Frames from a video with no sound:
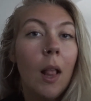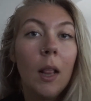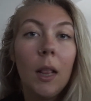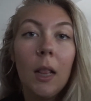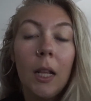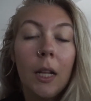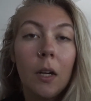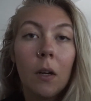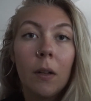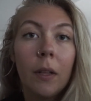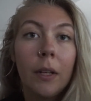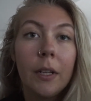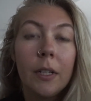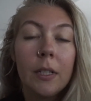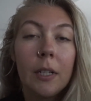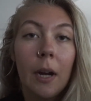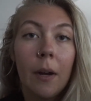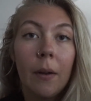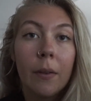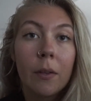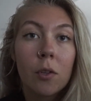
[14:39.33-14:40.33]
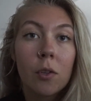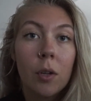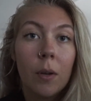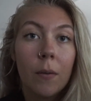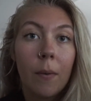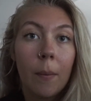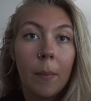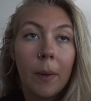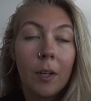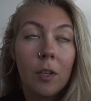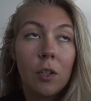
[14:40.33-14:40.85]
literally down the street
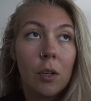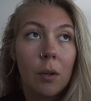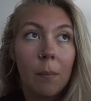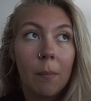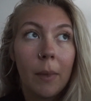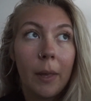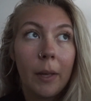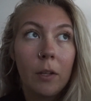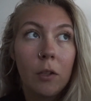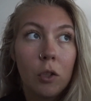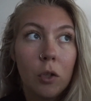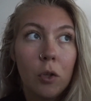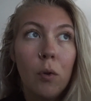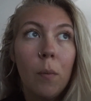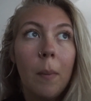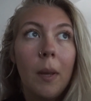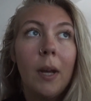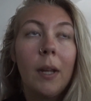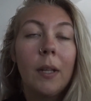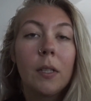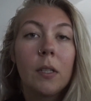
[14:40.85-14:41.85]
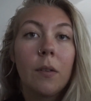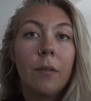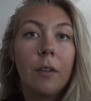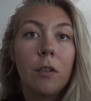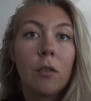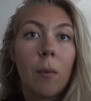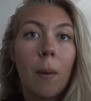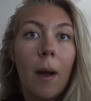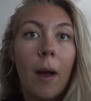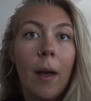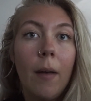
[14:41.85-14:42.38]
from my gym, like 2 minutes of a
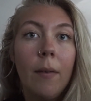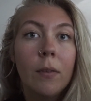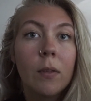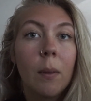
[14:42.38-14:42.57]
drive.